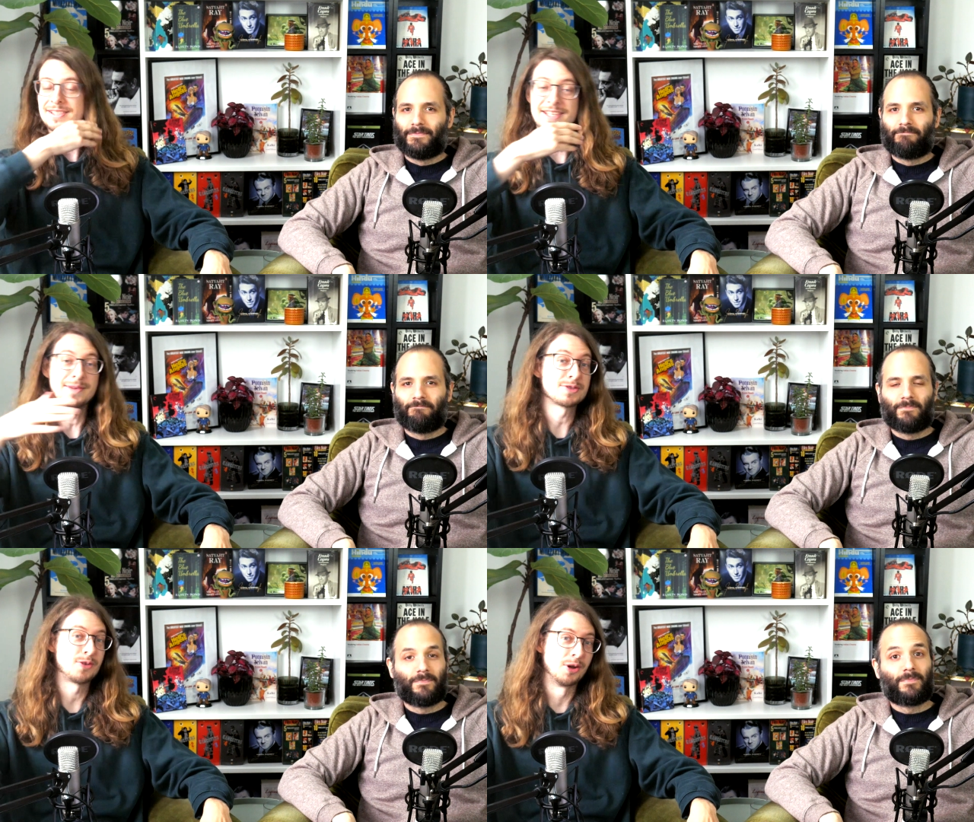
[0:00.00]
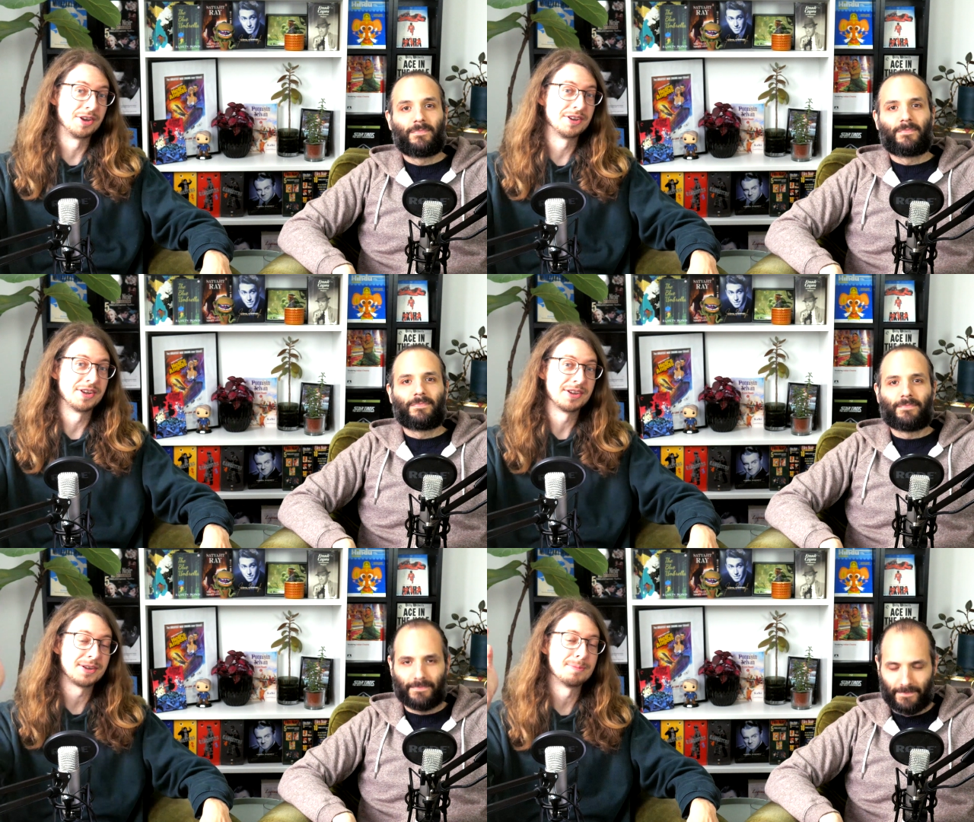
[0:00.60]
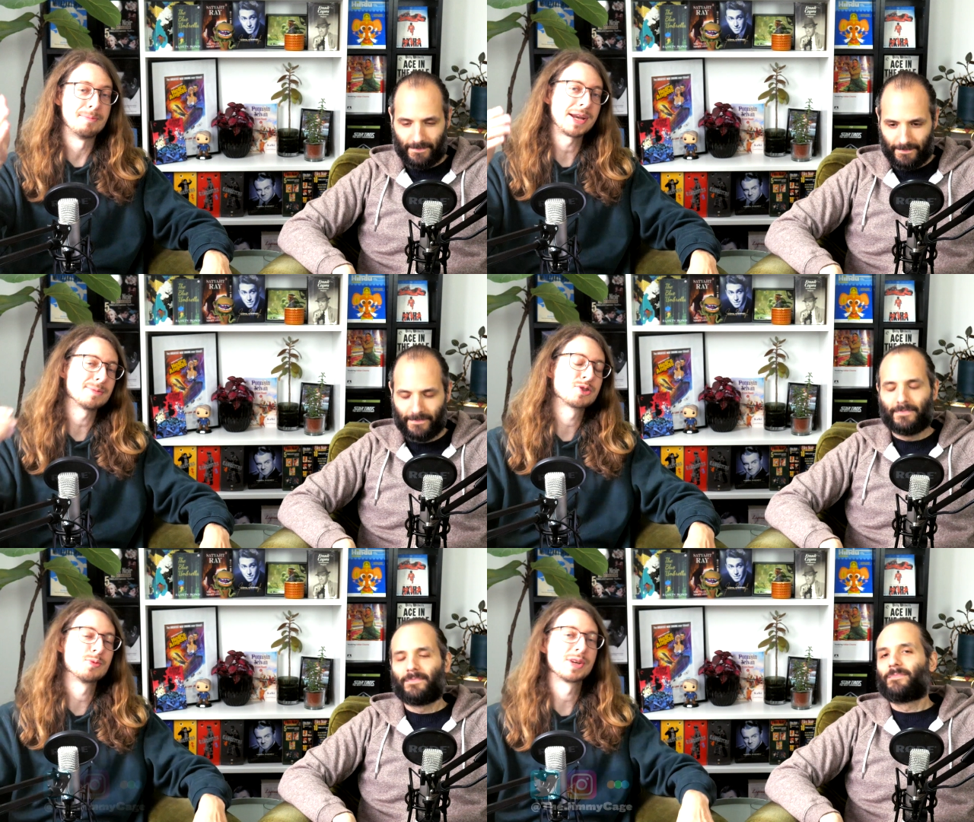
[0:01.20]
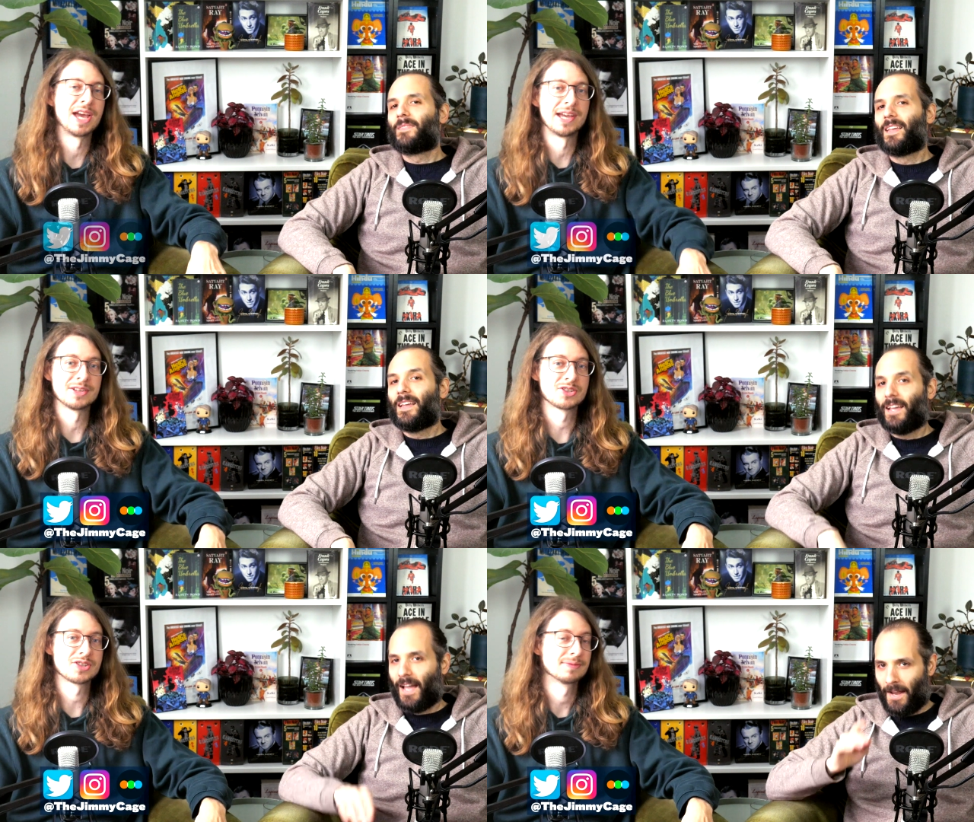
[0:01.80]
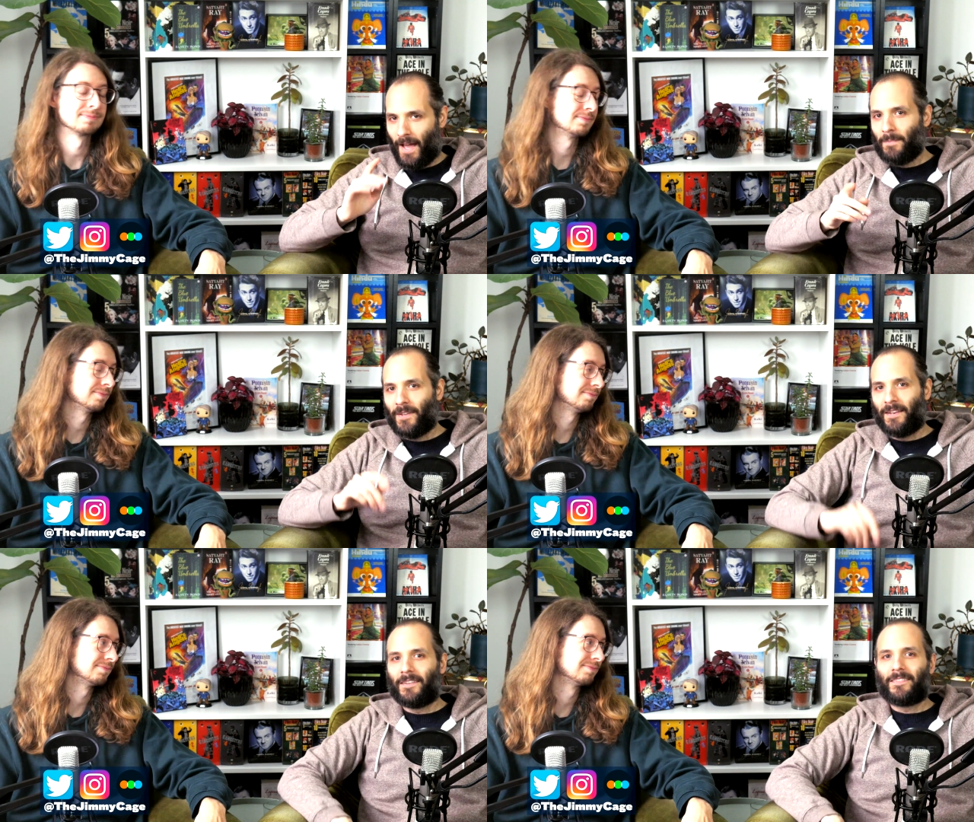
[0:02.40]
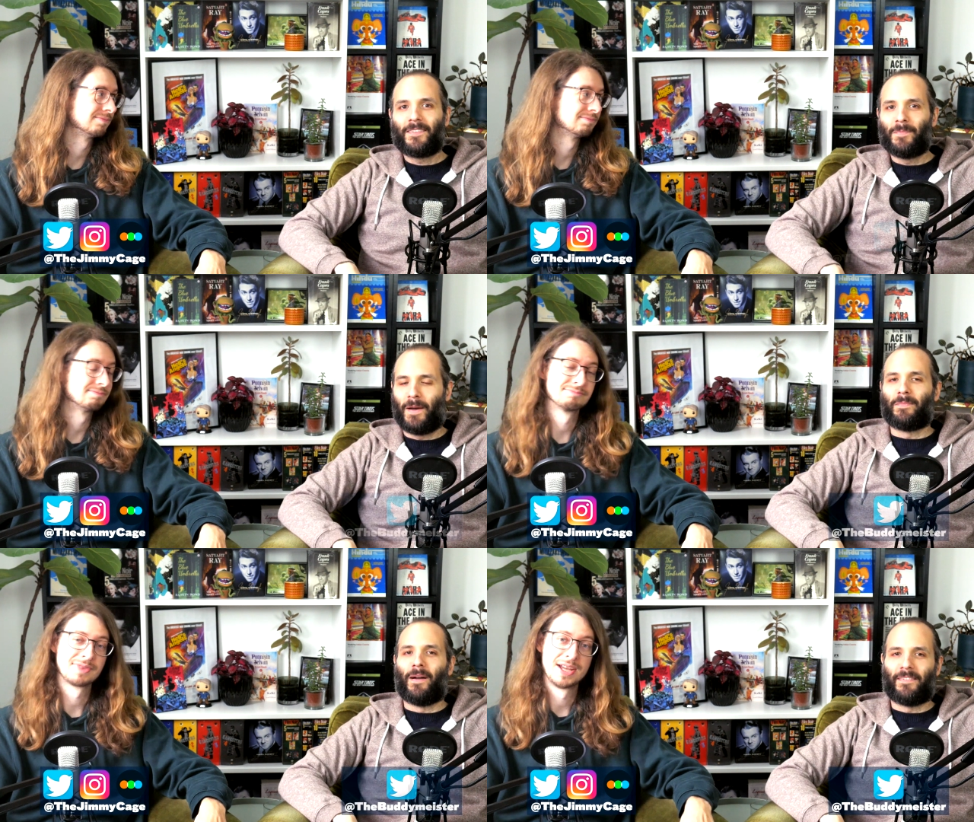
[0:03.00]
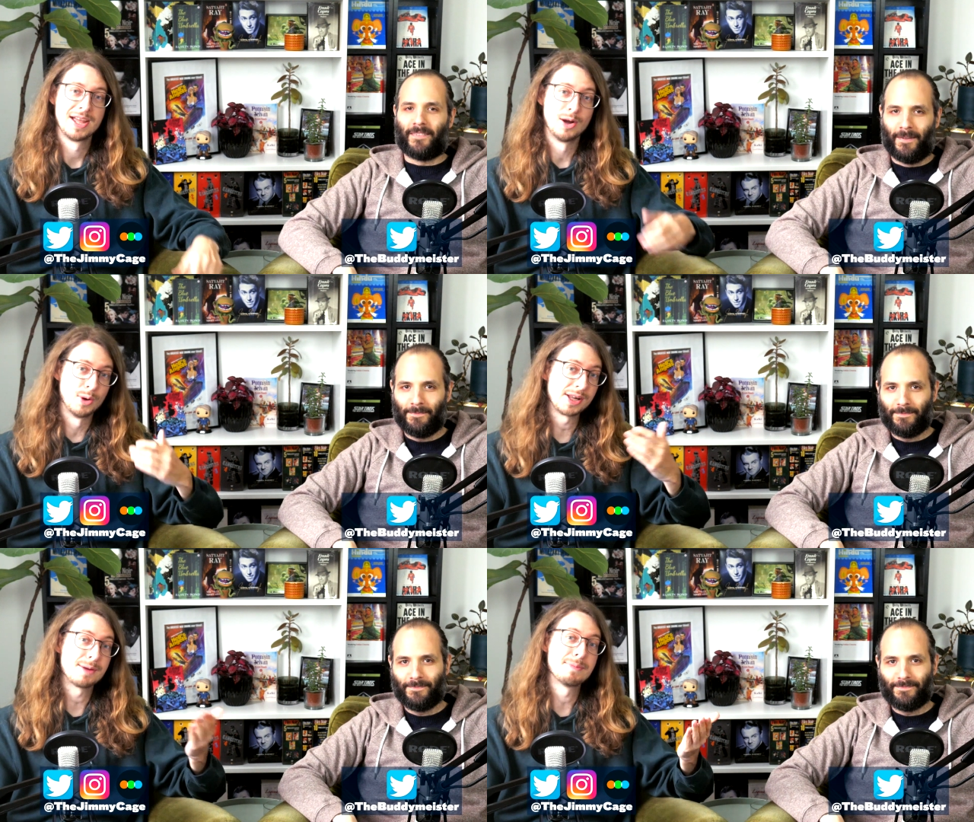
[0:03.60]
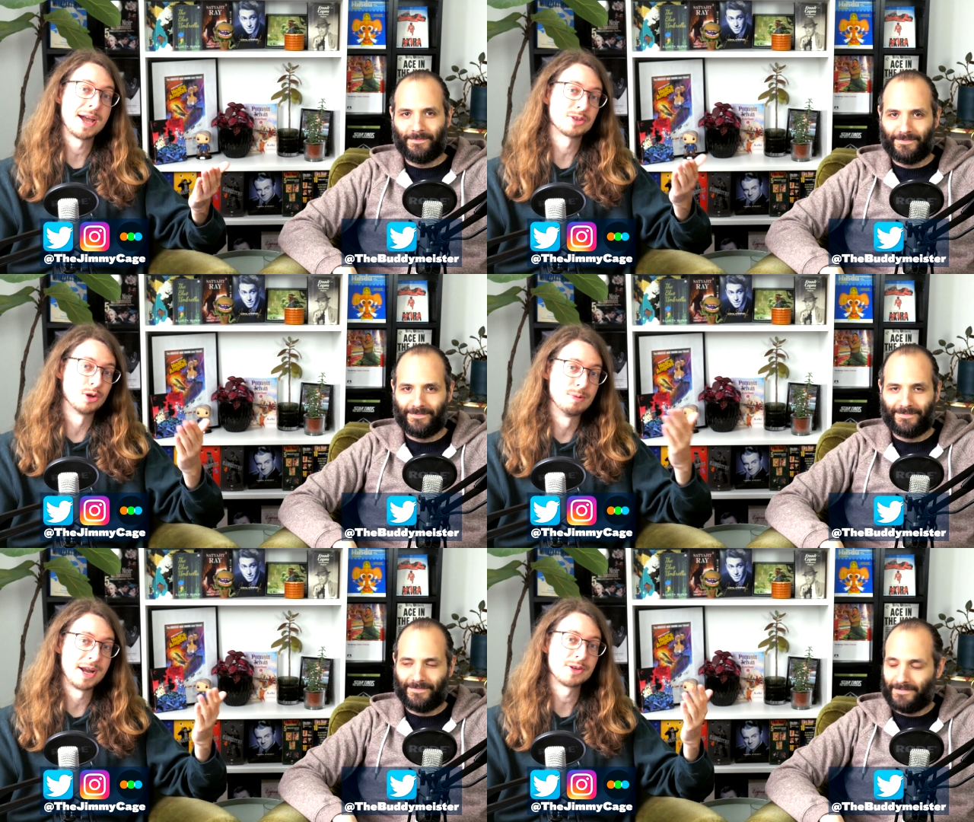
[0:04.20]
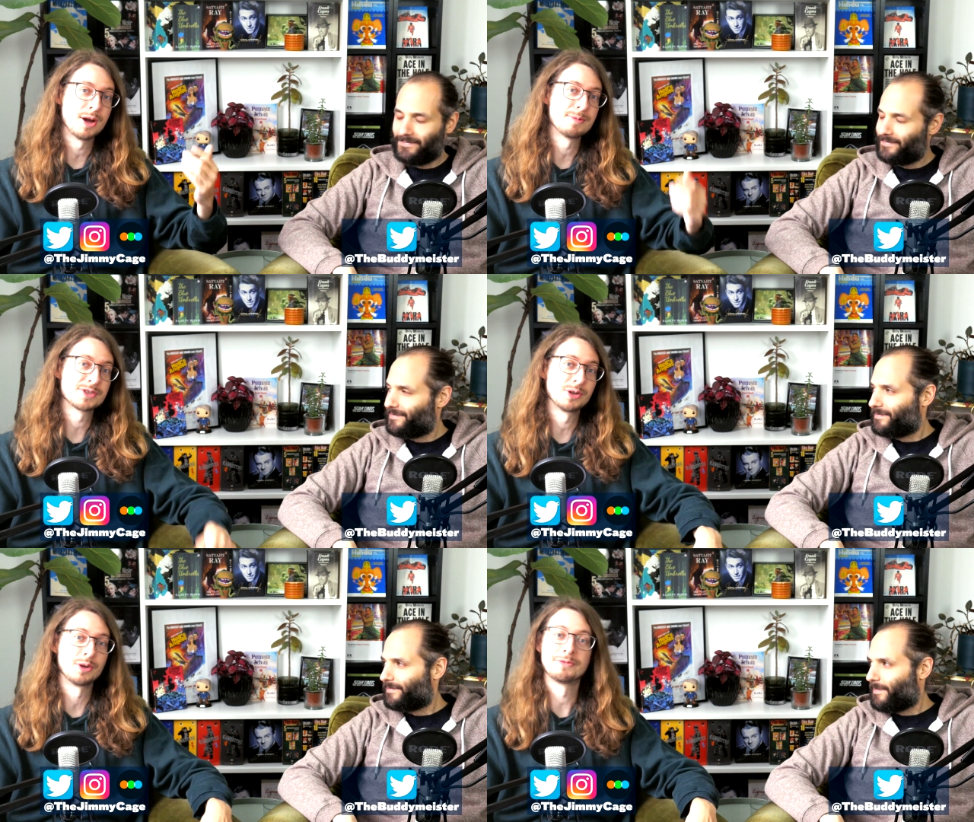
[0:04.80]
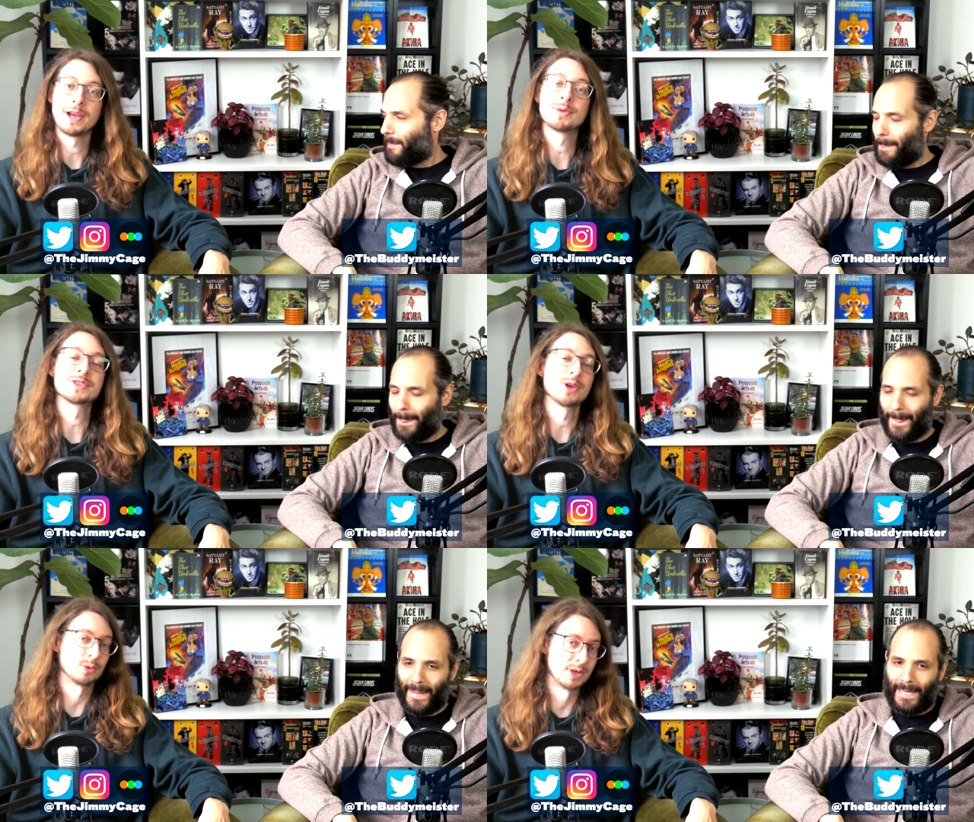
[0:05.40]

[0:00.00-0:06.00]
Speaker 1: Servus Freunde, my name's Jimmy Cage. And I'm Dennis the Buddymeister. Welcome back to a brand new episode of Favorite Song